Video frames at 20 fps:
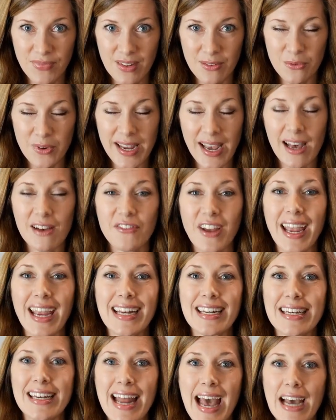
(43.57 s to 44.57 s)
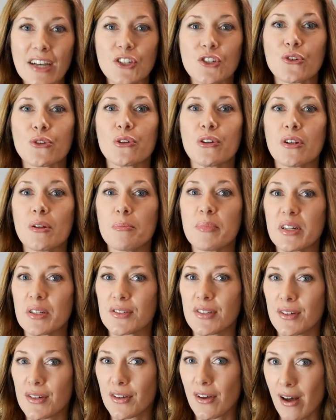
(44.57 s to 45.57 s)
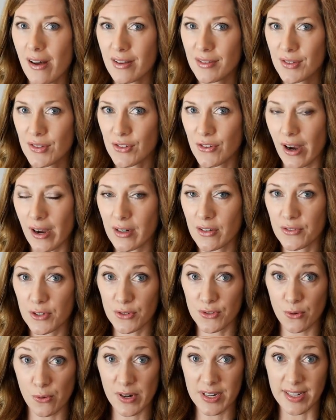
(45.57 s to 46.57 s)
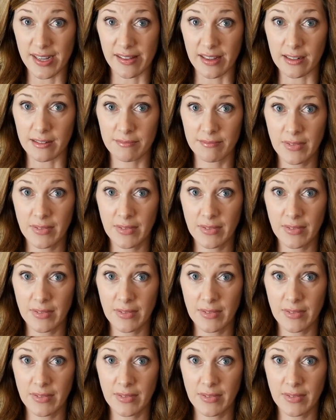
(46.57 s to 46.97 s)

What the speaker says: we have a natural built-in construct for storytelling,